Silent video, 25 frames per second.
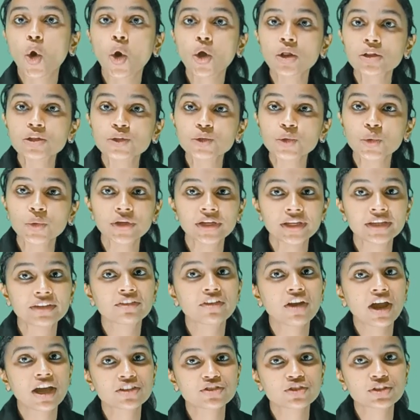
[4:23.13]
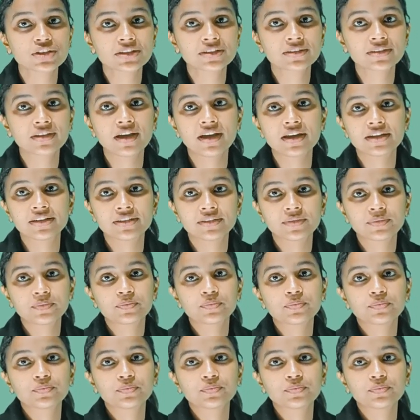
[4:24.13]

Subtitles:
also in Rajasthan.